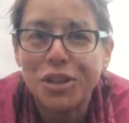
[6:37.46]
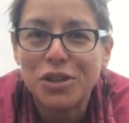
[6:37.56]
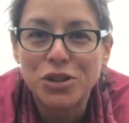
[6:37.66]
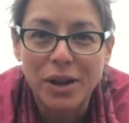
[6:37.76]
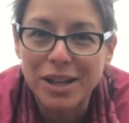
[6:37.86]

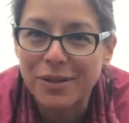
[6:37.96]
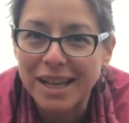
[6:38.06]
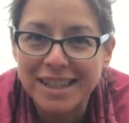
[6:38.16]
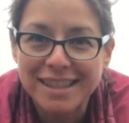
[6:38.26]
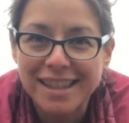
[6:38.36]
So
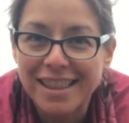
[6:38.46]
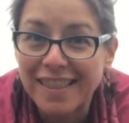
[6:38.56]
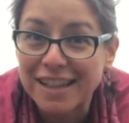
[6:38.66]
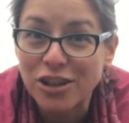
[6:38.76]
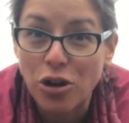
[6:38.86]
anyways,
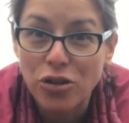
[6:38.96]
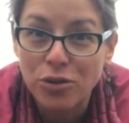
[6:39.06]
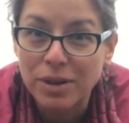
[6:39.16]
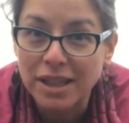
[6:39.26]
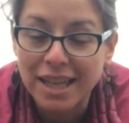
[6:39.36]
that's all there
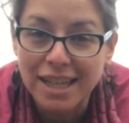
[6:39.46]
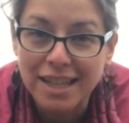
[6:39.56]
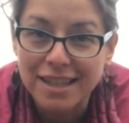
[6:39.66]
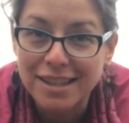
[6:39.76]
really is.